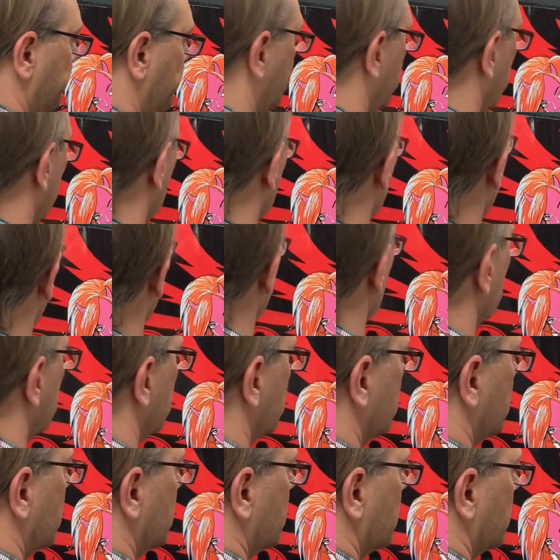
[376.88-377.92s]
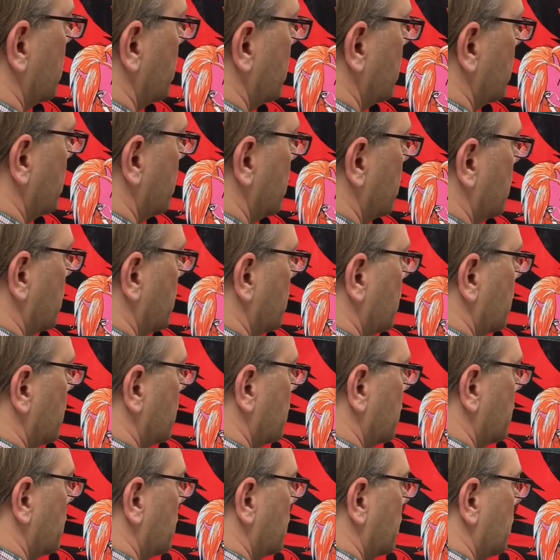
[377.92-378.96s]
hand while you
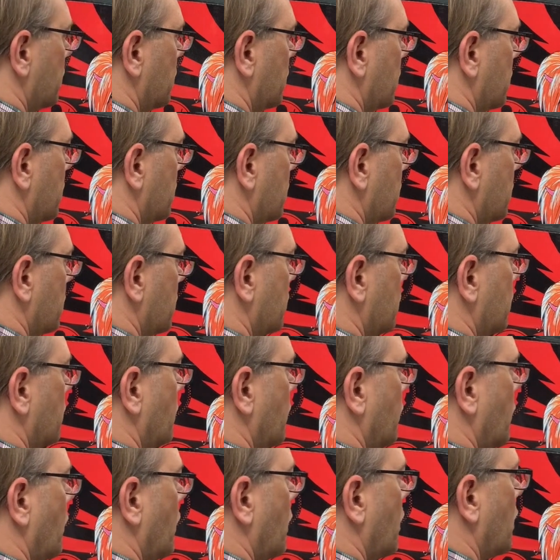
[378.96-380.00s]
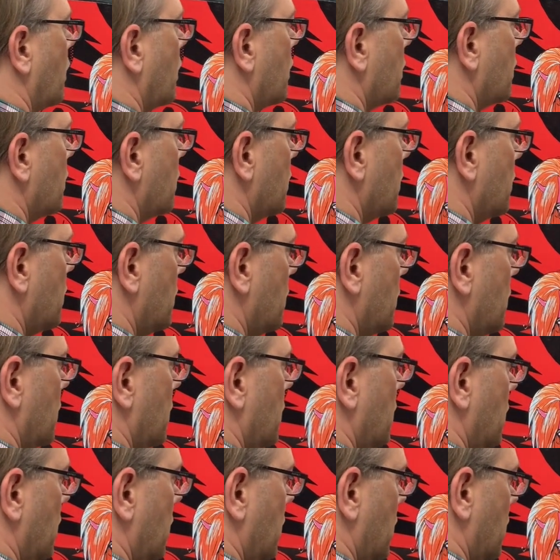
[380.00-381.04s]
start to apply the graphics again from the
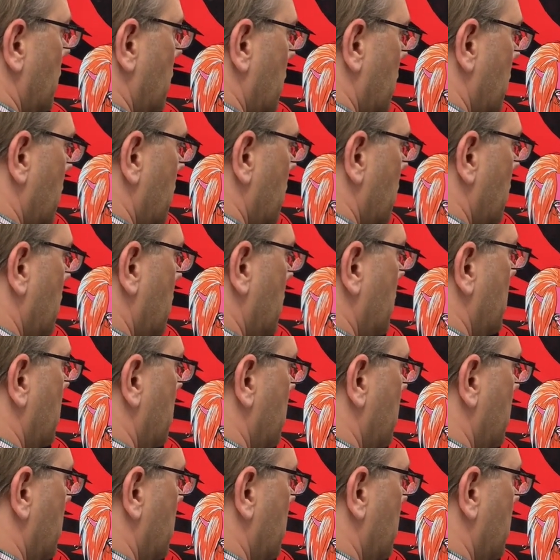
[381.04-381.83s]
center and up,